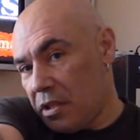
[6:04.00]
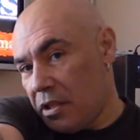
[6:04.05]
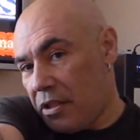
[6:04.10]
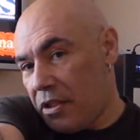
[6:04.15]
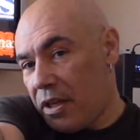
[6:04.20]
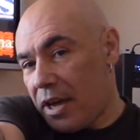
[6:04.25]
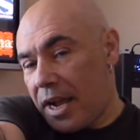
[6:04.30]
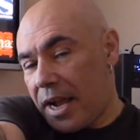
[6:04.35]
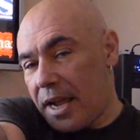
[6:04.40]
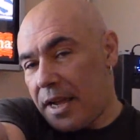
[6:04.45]

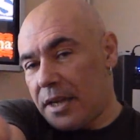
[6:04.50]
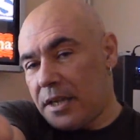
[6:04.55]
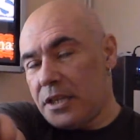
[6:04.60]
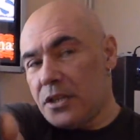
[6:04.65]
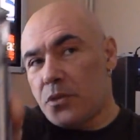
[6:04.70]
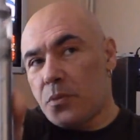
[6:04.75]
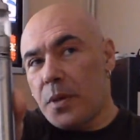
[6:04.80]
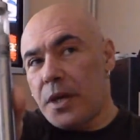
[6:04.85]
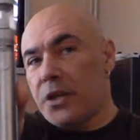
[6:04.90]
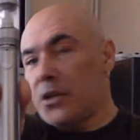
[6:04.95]
that
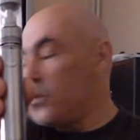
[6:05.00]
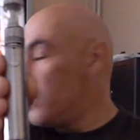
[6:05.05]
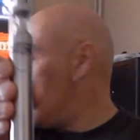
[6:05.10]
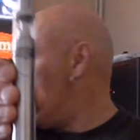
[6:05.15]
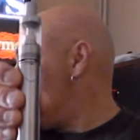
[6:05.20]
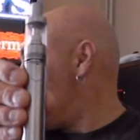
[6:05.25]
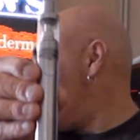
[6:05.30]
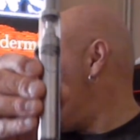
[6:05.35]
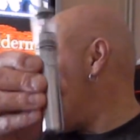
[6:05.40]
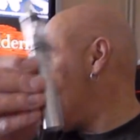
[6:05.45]
is where you
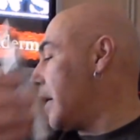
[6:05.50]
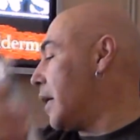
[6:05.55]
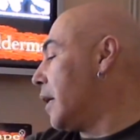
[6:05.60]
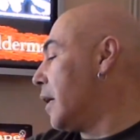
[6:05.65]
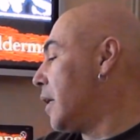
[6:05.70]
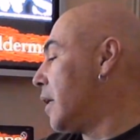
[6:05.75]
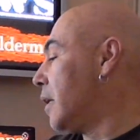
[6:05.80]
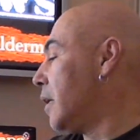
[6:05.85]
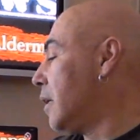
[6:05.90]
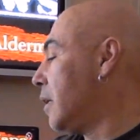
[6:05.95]
want to be.
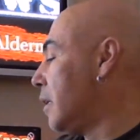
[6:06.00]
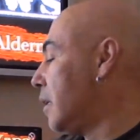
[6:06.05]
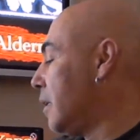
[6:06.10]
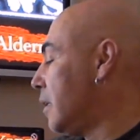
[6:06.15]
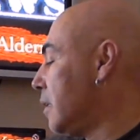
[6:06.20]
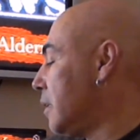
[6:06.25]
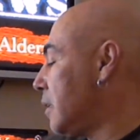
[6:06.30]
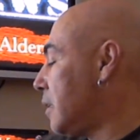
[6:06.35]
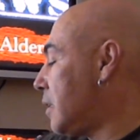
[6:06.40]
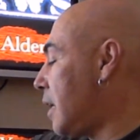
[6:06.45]

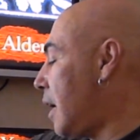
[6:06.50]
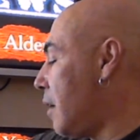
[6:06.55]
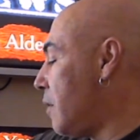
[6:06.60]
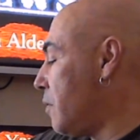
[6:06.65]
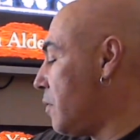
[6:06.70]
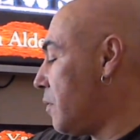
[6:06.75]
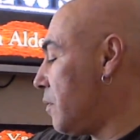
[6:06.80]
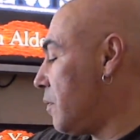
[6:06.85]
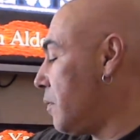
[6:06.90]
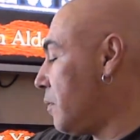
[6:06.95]

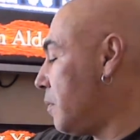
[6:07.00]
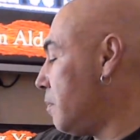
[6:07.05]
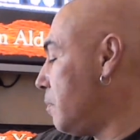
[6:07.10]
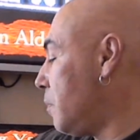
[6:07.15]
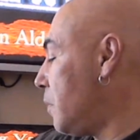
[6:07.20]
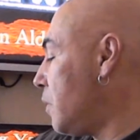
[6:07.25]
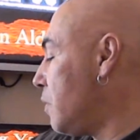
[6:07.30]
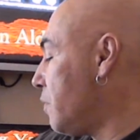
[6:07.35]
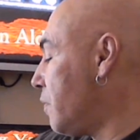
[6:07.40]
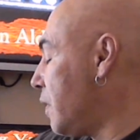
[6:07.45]
So
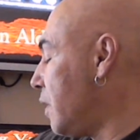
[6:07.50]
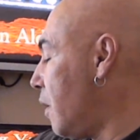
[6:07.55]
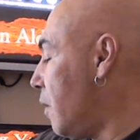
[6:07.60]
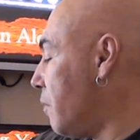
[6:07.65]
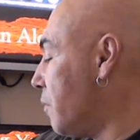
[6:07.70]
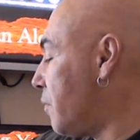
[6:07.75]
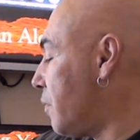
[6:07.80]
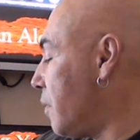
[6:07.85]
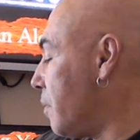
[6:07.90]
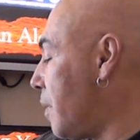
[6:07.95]
moving
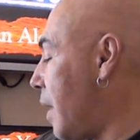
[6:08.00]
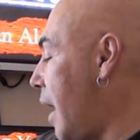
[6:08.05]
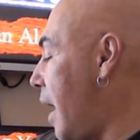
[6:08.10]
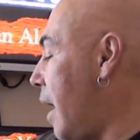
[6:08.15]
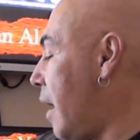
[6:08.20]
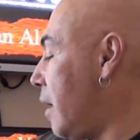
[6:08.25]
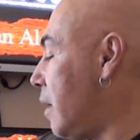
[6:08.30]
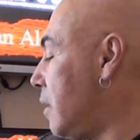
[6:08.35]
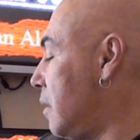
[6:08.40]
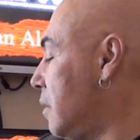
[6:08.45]
on from
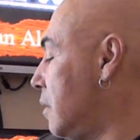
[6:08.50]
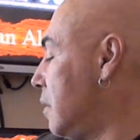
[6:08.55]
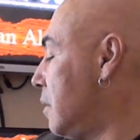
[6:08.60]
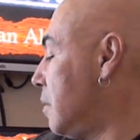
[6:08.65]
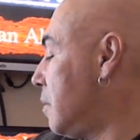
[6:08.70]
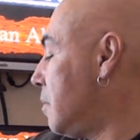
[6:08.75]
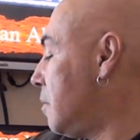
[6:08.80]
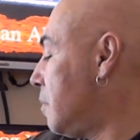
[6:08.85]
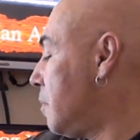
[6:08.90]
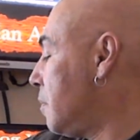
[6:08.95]
that,
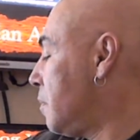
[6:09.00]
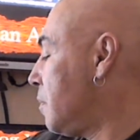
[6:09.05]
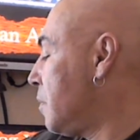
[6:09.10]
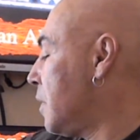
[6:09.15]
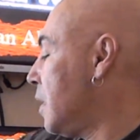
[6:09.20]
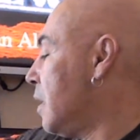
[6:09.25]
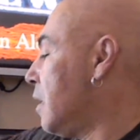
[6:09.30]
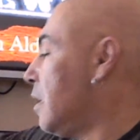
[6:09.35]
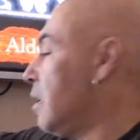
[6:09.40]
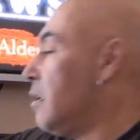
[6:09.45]

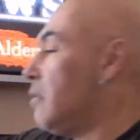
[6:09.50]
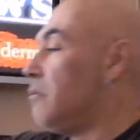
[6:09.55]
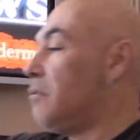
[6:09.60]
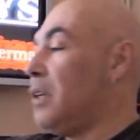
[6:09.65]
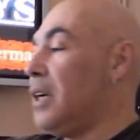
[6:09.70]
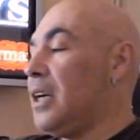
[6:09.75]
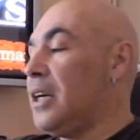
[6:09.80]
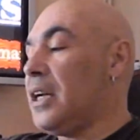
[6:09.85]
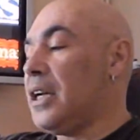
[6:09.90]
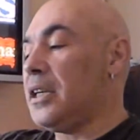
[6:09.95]

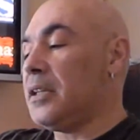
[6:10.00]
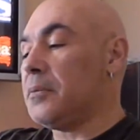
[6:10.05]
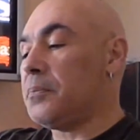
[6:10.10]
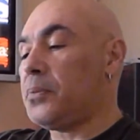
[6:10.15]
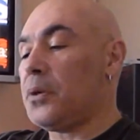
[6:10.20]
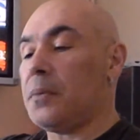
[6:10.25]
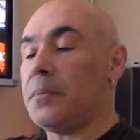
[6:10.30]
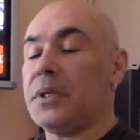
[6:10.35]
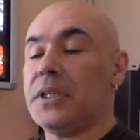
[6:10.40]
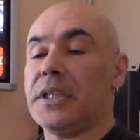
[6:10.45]
really,
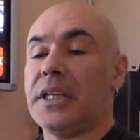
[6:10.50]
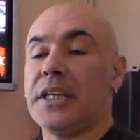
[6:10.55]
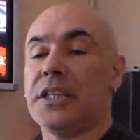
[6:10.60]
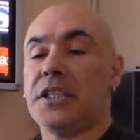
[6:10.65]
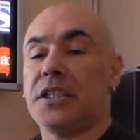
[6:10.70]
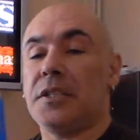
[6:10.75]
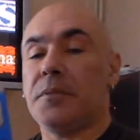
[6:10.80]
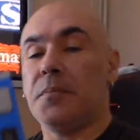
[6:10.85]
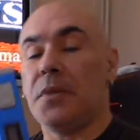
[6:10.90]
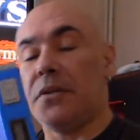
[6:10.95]
probably
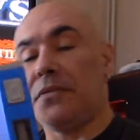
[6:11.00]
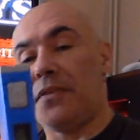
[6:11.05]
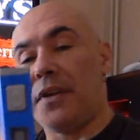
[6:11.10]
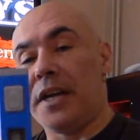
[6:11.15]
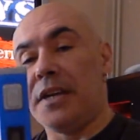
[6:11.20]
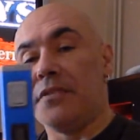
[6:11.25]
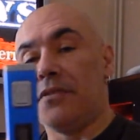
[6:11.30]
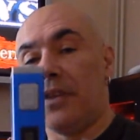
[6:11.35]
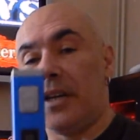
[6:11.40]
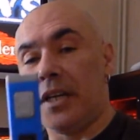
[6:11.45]
this is my
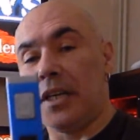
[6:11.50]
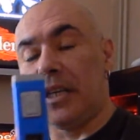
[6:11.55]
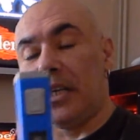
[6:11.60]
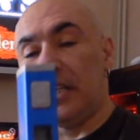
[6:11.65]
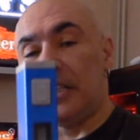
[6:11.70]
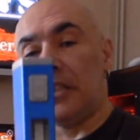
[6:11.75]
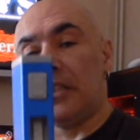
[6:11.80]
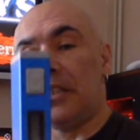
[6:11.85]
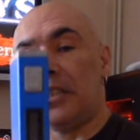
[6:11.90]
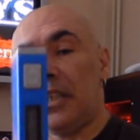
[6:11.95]
favourite.
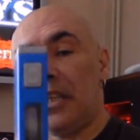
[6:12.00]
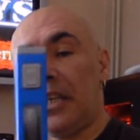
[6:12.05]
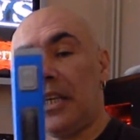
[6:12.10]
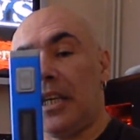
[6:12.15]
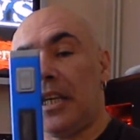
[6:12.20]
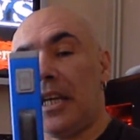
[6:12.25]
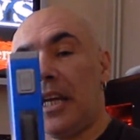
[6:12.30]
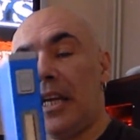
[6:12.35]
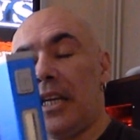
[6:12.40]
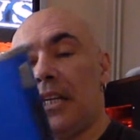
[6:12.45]
It's the
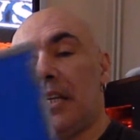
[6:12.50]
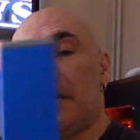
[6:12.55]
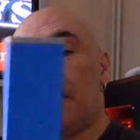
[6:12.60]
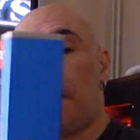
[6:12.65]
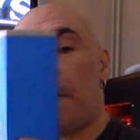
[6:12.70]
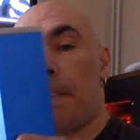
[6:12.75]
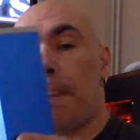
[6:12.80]
Inikin